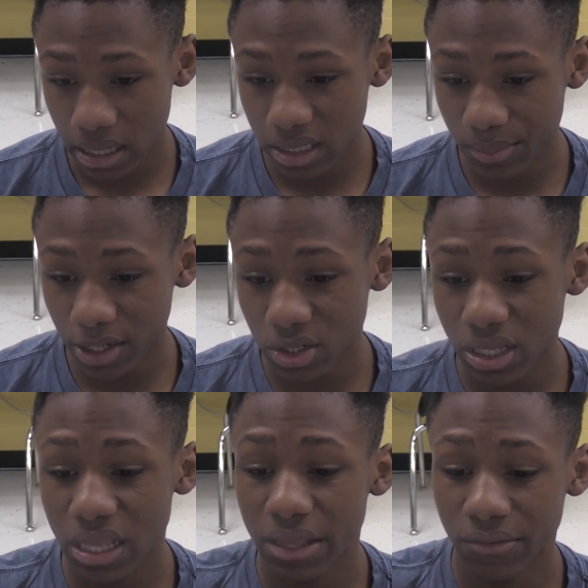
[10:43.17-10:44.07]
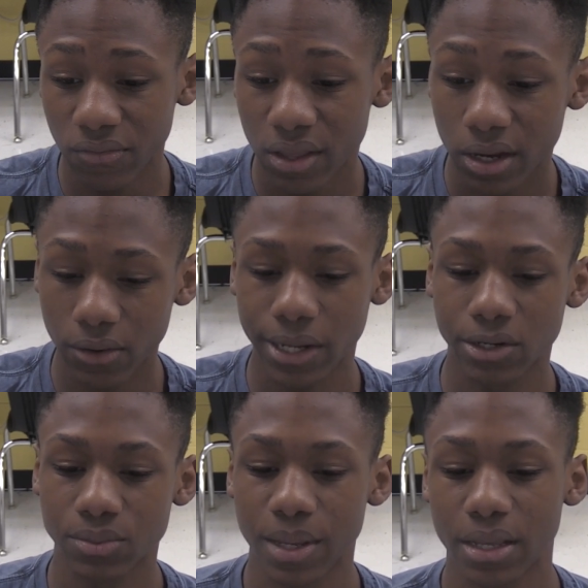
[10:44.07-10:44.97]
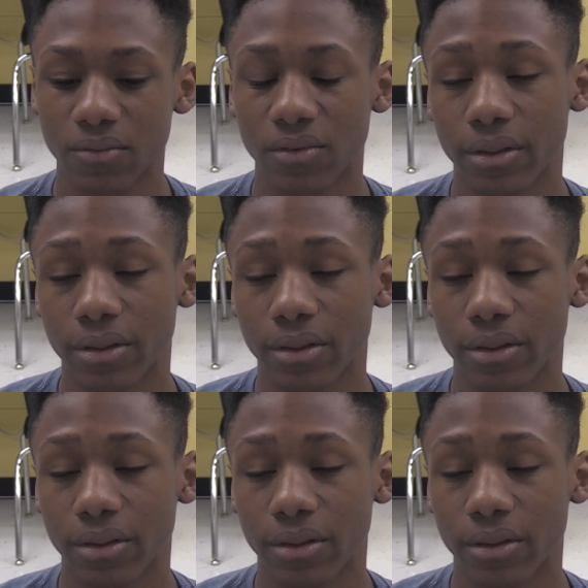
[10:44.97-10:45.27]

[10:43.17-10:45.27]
especially if creators make